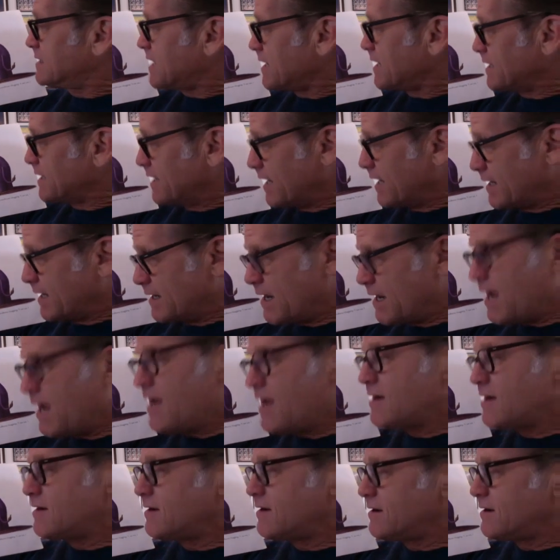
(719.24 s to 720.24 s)
i
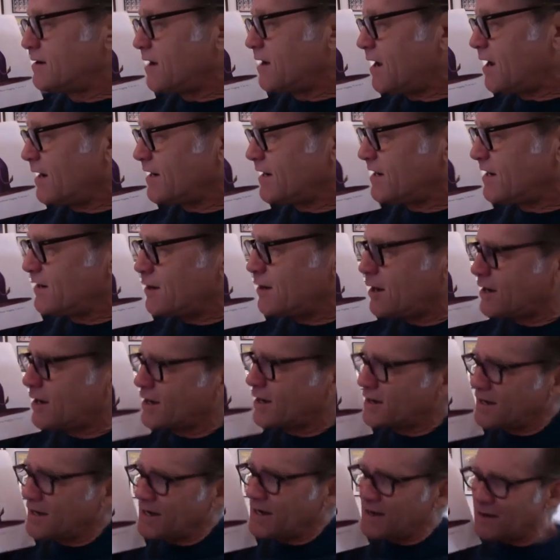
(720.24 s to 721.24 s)
cannot i cannot
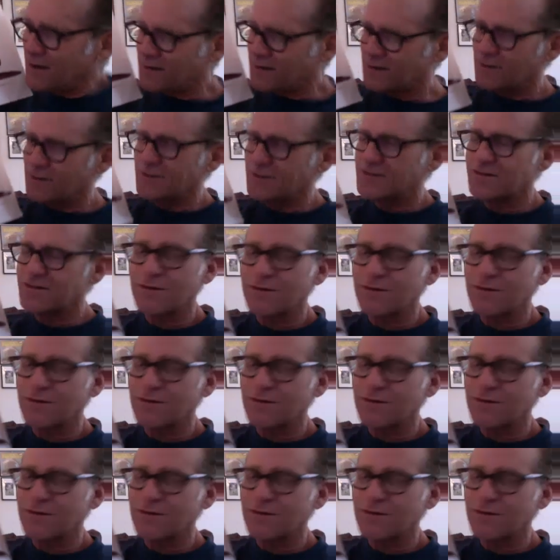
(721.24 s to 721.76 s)
and he doesn't look so